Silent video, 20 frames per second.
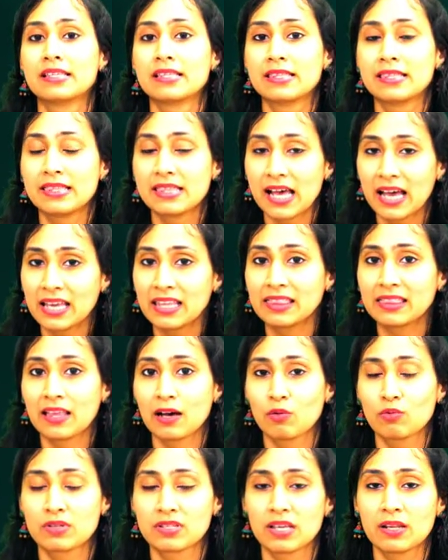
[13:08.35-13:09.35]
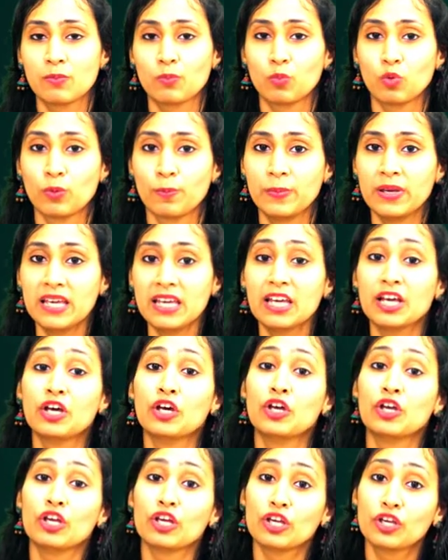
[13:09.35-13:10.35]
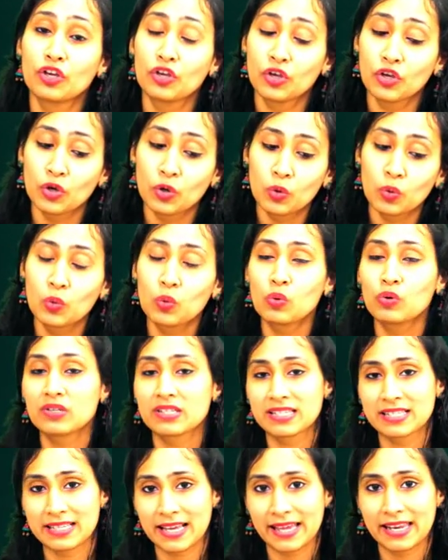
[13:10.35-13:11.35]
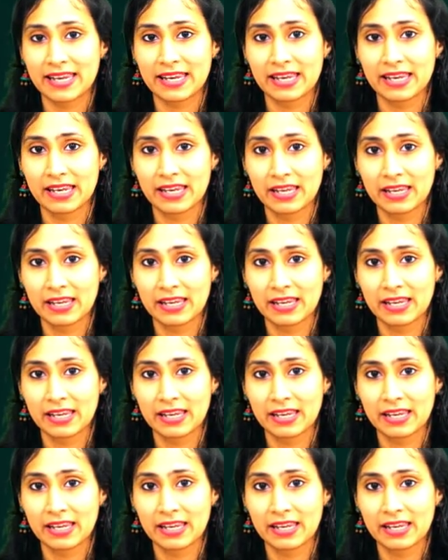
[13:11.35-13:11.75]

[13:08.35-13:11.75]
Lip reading: 9000 would be kyu sen.